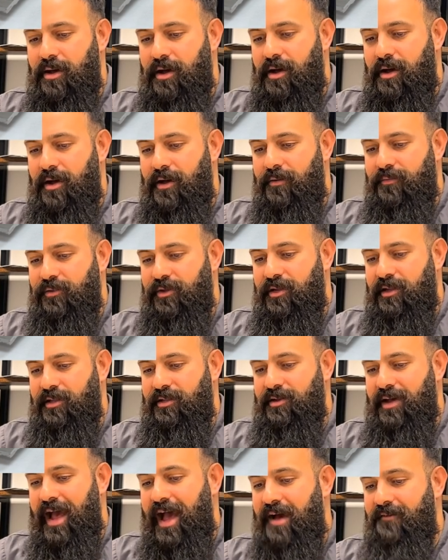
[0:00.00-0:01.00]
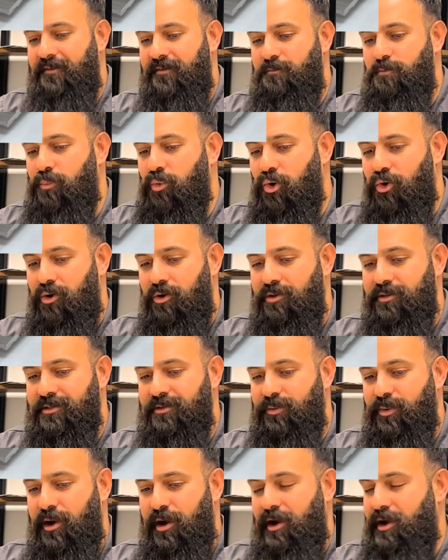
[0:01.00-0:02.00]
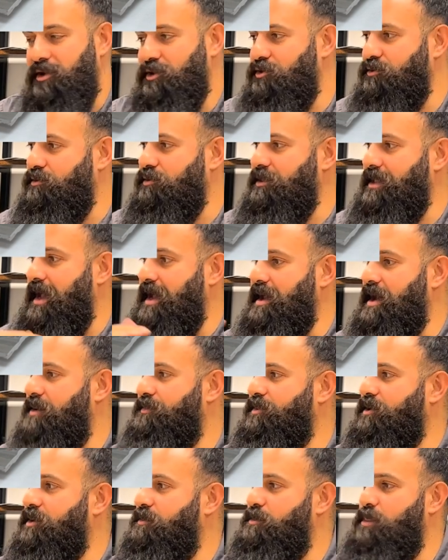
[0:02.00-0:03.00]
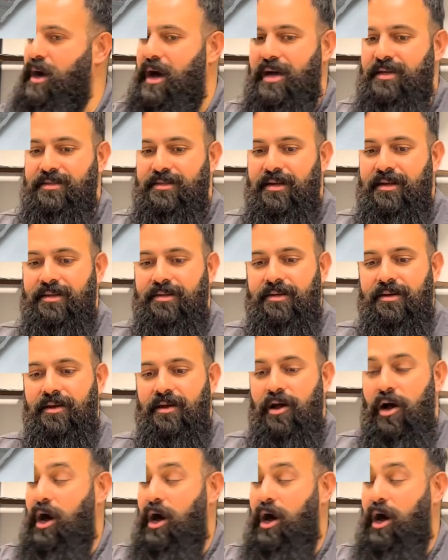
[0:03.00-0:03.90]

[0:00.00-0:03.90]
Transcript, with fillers: um, you need to have a mold where you lay up composite